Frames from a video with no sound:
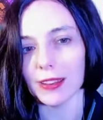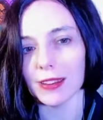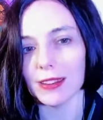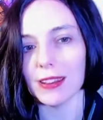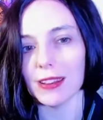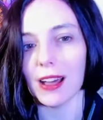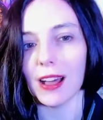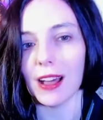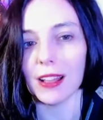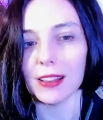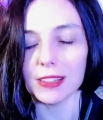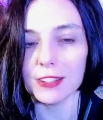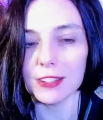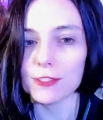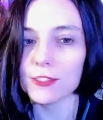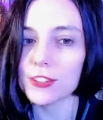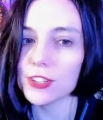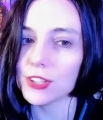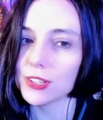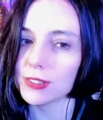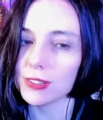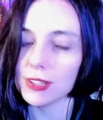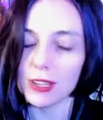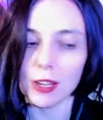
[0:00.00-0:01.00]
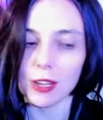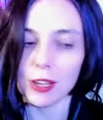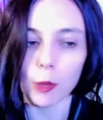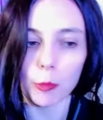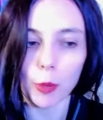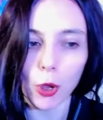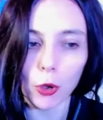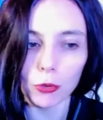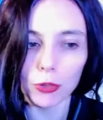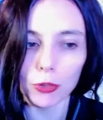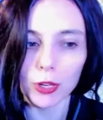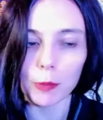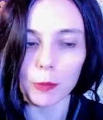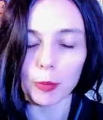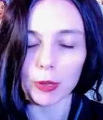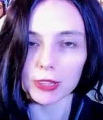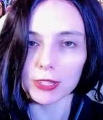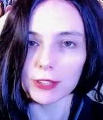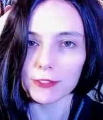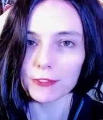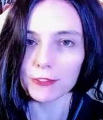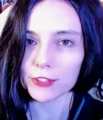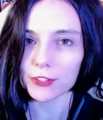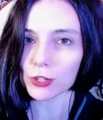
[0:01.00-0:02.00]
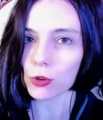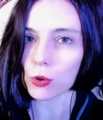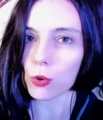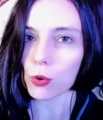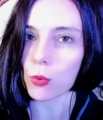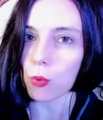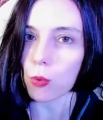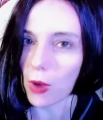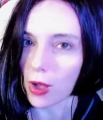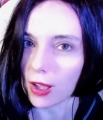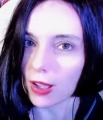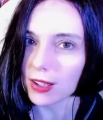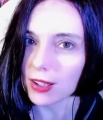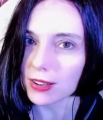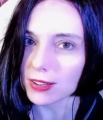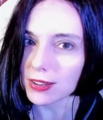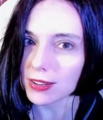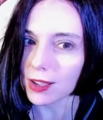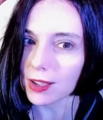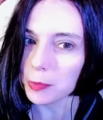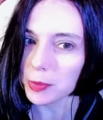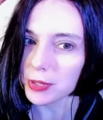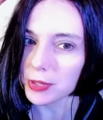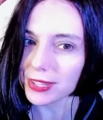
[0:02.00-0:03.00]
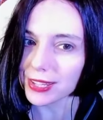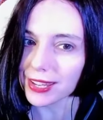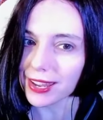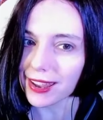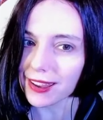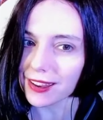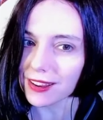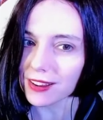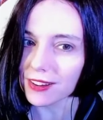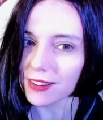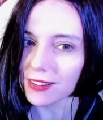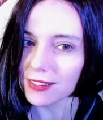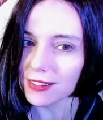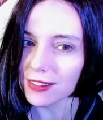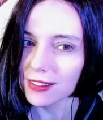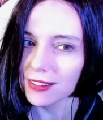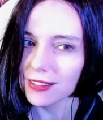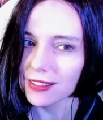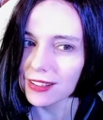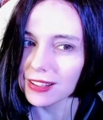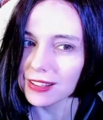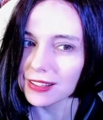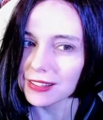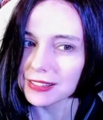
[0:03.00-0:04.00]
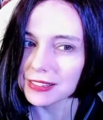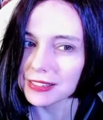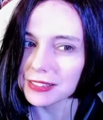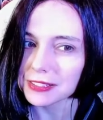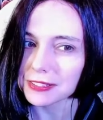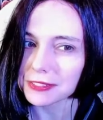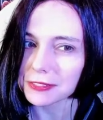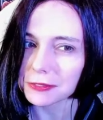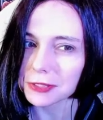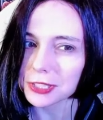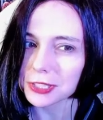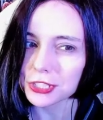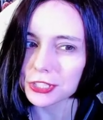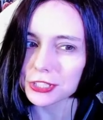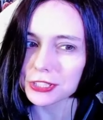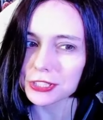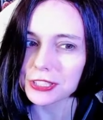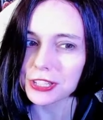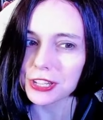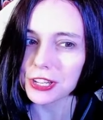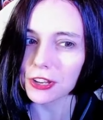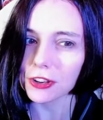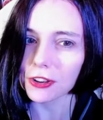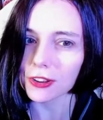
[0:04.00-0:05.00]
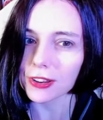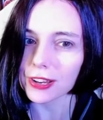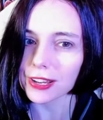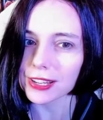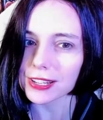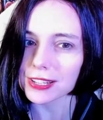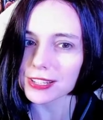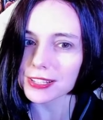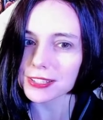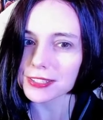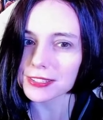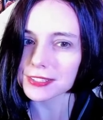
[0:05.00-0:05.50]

not lifting the opponent, but lifted Quan up in the air, which is curious.